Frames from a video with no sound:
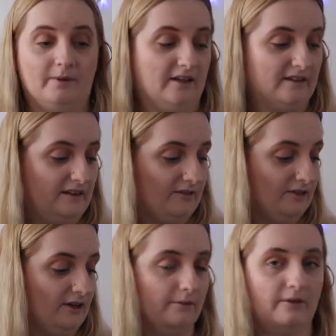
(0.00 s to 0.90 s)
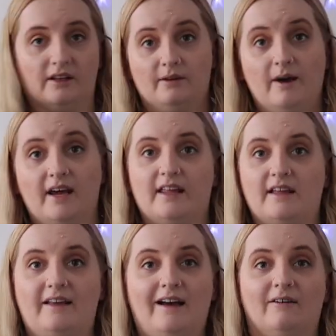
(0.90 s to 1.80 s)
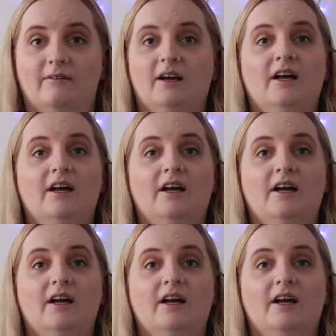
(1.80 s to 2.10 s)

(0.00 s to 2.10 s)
because every time I'm going to wear that now,